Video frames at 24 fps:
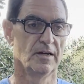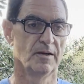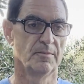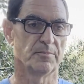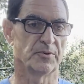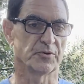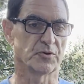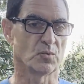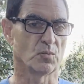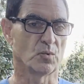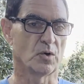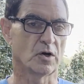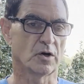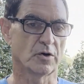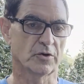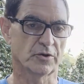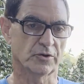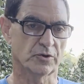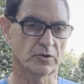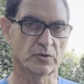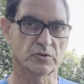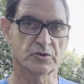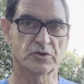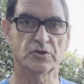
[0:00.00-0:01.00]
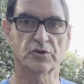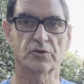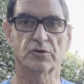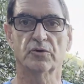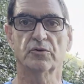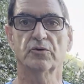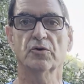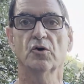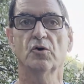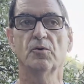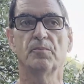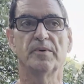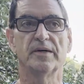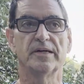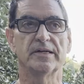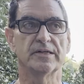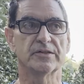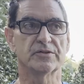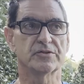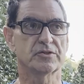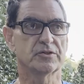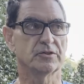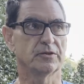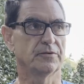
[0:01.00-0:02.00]
but the water that goes into the grow
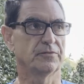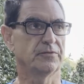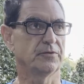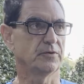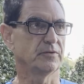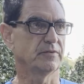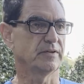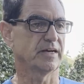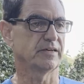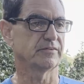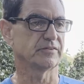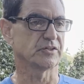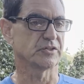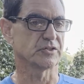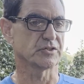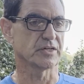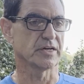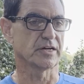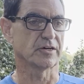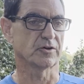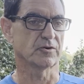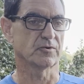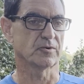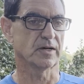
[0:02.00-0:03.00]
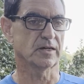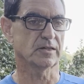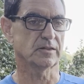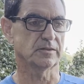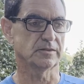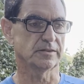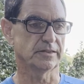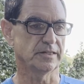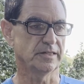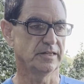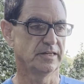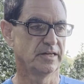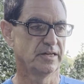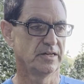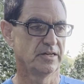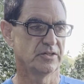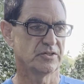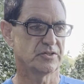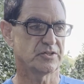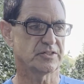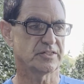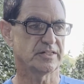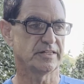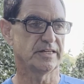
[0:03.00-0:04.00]
beds, if you have it designed correctly,
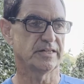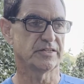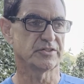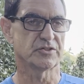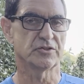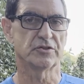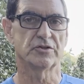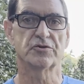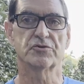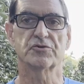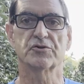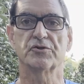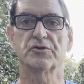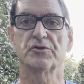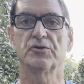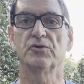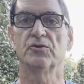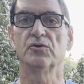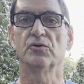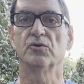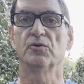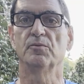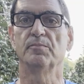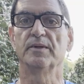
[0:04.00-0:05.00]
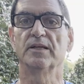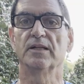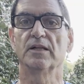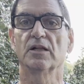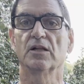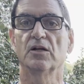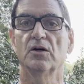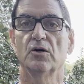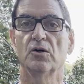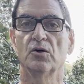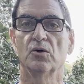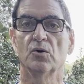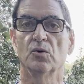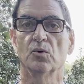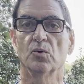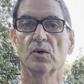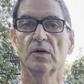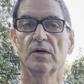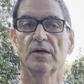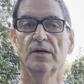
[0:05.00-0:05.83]
stays an inch or two below